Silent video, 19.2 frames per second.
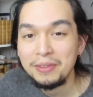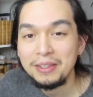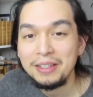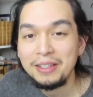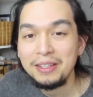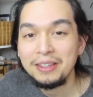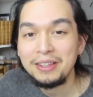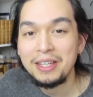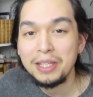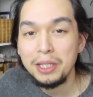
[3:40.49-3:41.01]

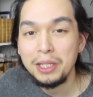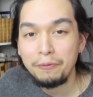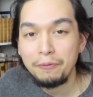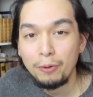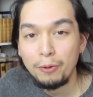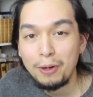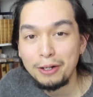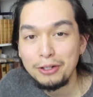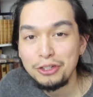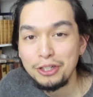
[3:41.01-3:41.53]
Thank you for
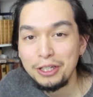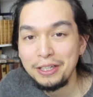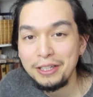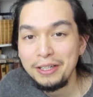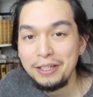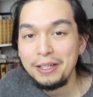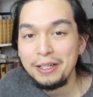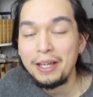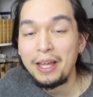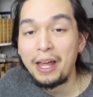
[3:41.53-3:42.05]
watching,
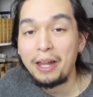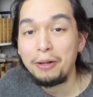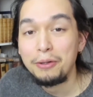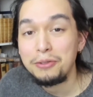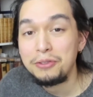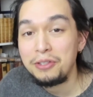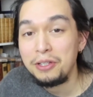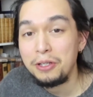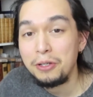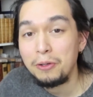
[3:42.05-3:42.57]
and I'll
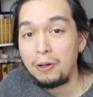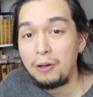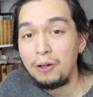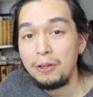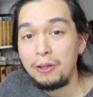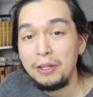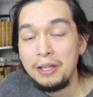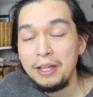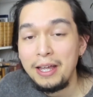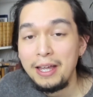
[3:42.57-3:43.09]
see you
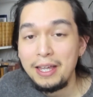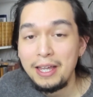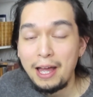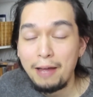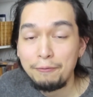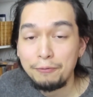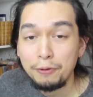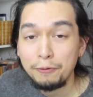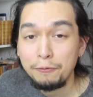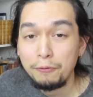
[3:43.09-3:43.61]
all
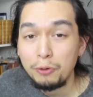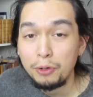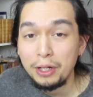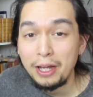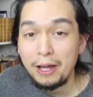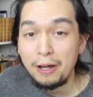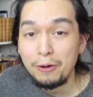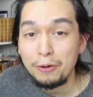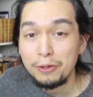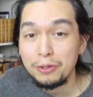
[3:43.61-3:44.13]
after 40
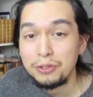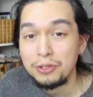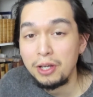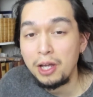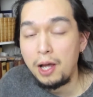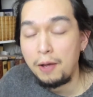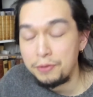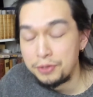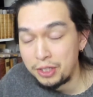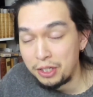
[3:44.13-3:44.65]
hours
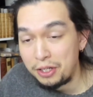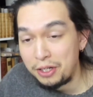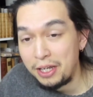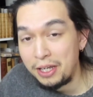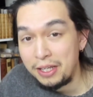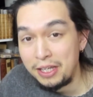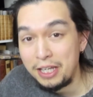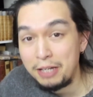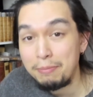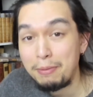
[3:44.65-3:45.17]
of
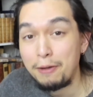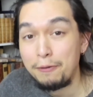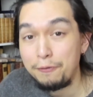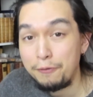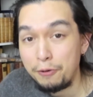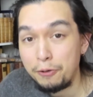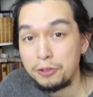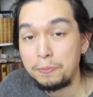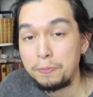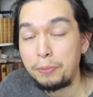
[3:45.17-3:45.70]
studying in my
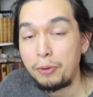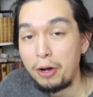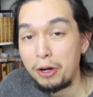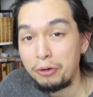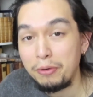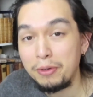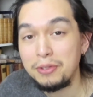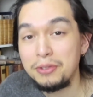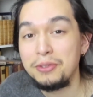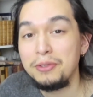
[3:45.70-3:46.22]
first
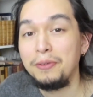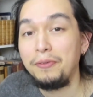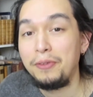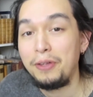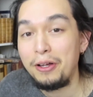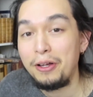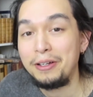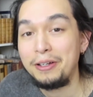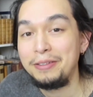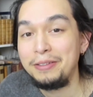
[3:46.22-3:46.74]
progress vlog.